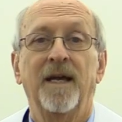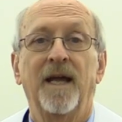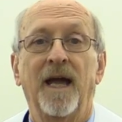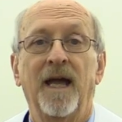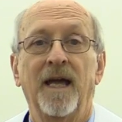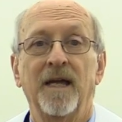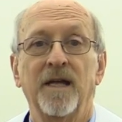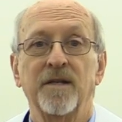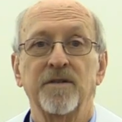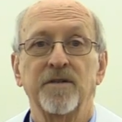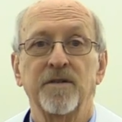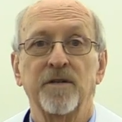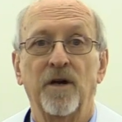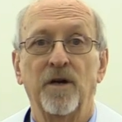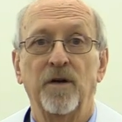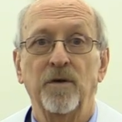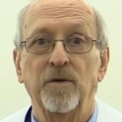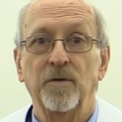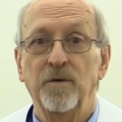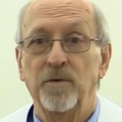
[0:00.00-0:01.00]
And
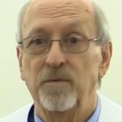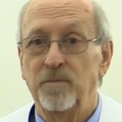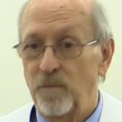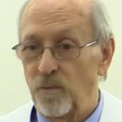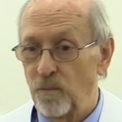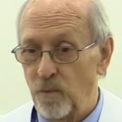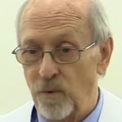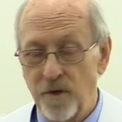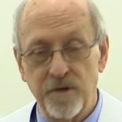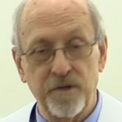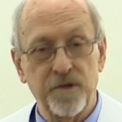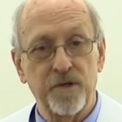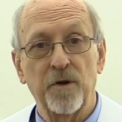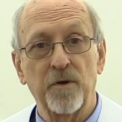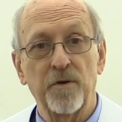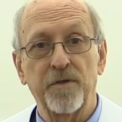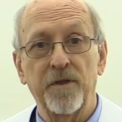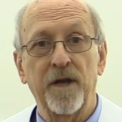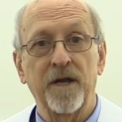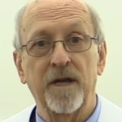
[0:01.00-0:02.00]
so we're
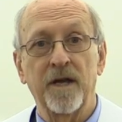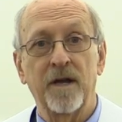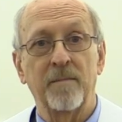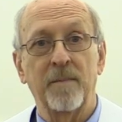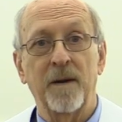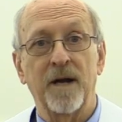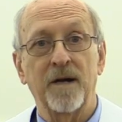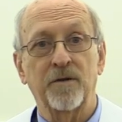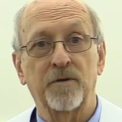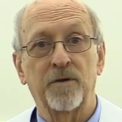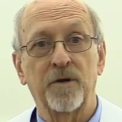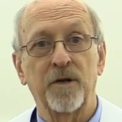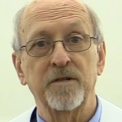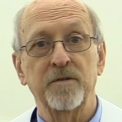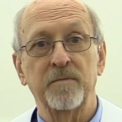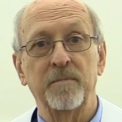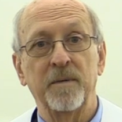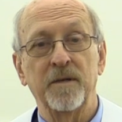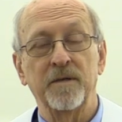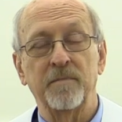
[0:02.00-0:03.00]
still thinking about
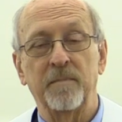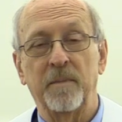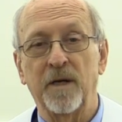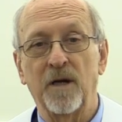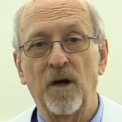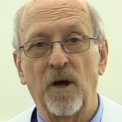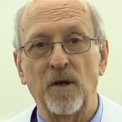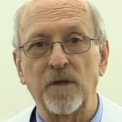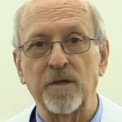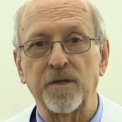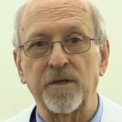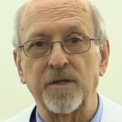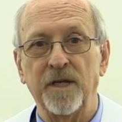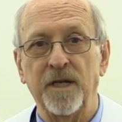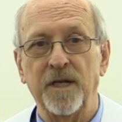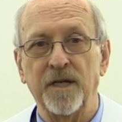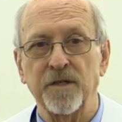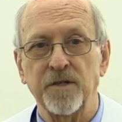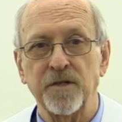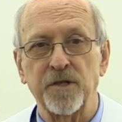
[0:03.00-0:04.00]
Christmas because
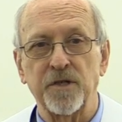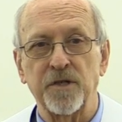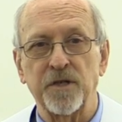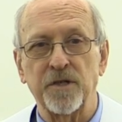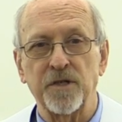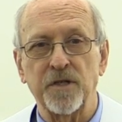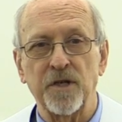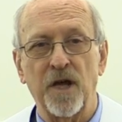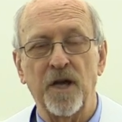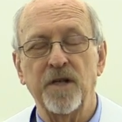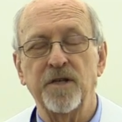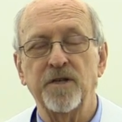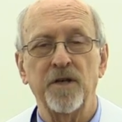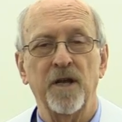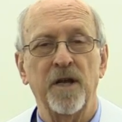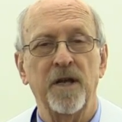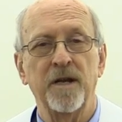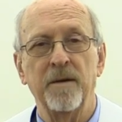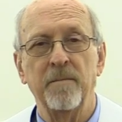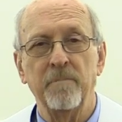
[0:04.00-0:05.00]
it's such
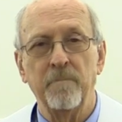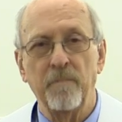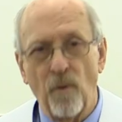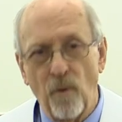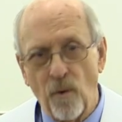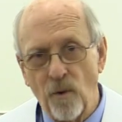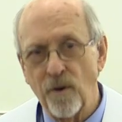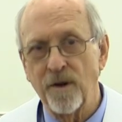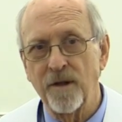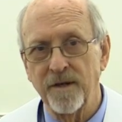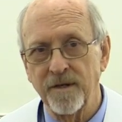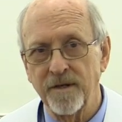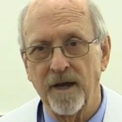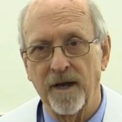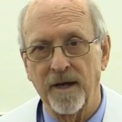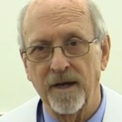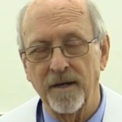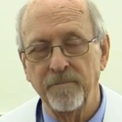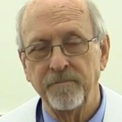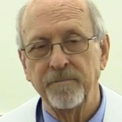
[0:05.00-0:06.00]
an important
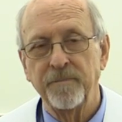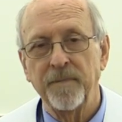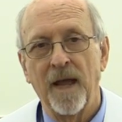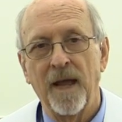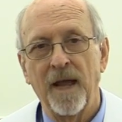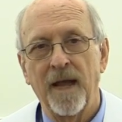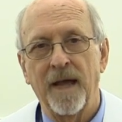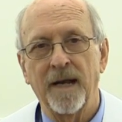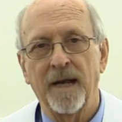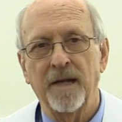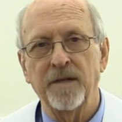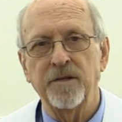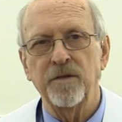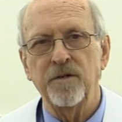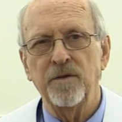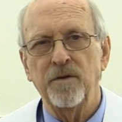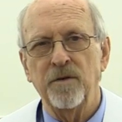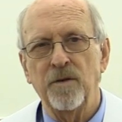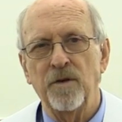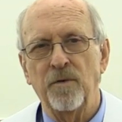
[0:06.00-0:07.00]
day. And I,
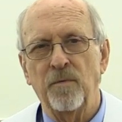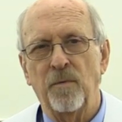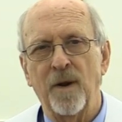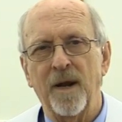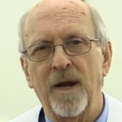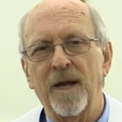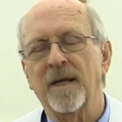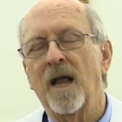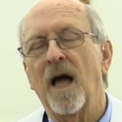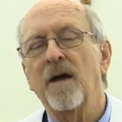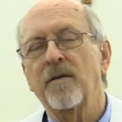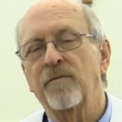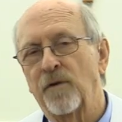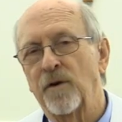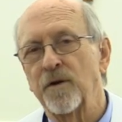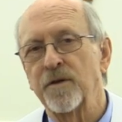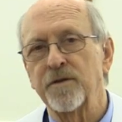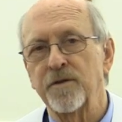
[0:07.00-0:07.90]
what I'd like for us